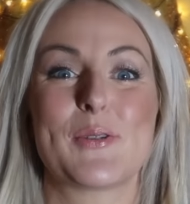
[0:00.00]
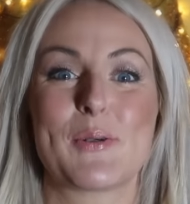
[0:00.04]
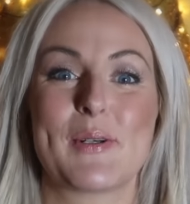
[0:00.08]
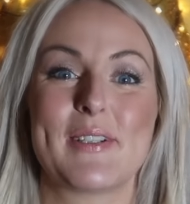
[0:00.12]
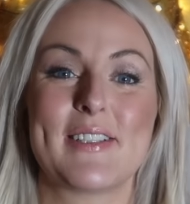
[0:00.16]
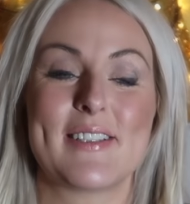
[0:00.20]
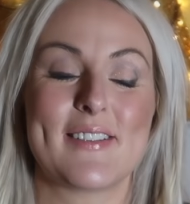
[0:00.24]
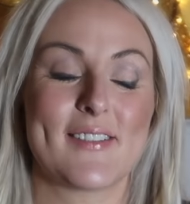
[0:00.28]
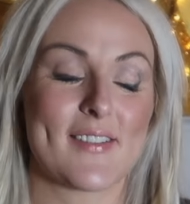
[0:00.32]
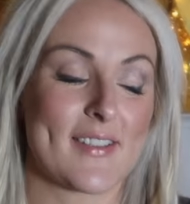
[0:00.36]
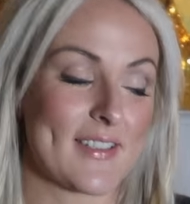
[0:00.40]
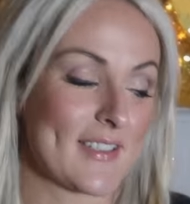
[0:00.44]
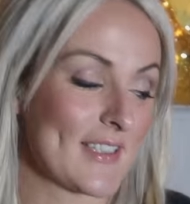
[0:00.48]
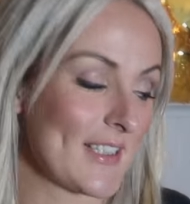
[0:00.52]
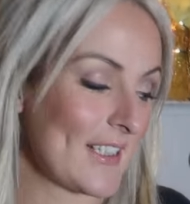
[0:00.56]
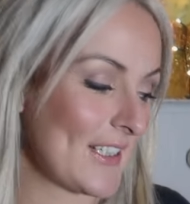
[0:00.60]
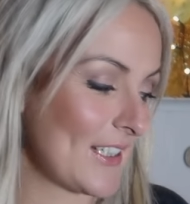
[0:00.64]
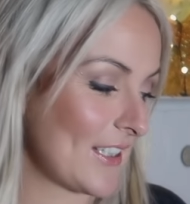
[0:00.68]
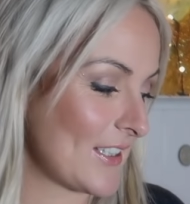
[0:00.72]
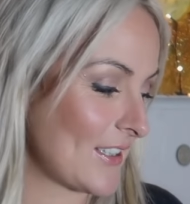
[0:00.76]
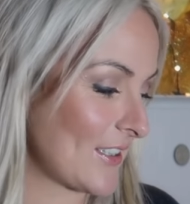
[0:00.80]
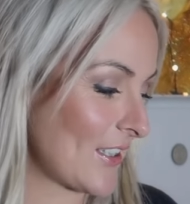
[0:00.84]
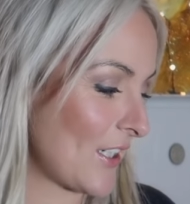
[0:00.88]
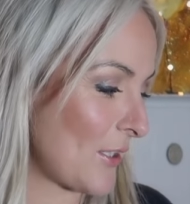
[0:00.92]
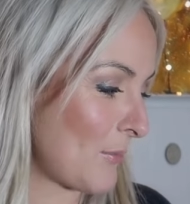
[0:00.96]
twenty
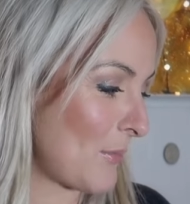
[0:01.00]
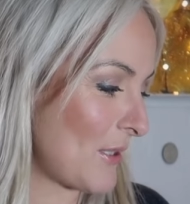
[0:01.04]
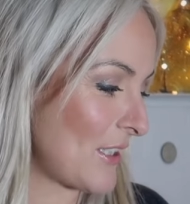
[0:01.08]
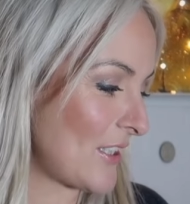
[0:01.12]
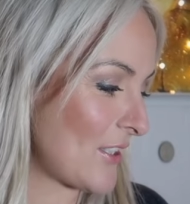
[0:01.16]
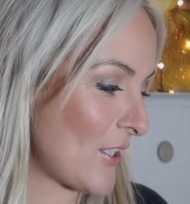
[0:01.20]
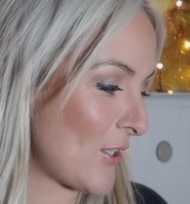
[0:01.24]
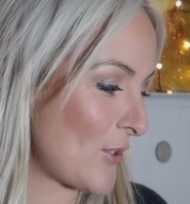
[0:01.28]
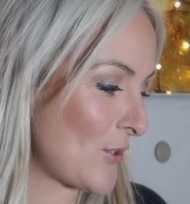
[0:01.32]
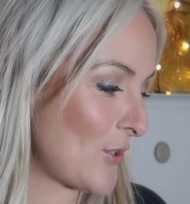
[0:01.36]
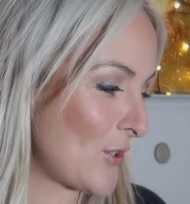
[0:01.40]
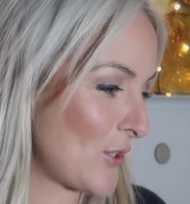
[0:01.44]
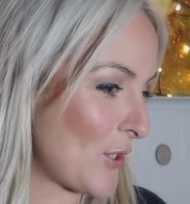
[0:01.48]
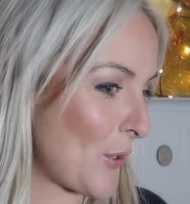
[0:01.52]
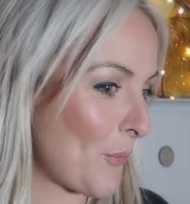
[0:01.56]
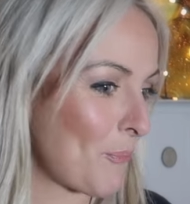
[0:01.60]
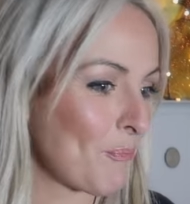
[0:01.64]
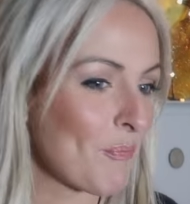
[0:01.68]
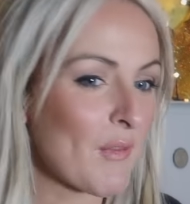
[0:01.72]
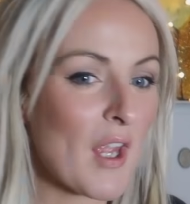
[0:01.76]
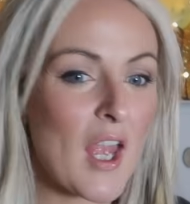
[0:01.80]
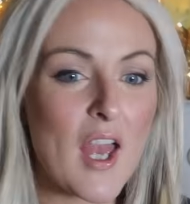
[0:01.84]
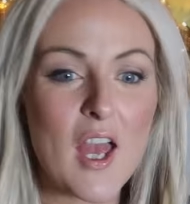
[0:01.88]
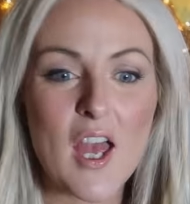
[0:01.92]
nineteen is going to be so soon.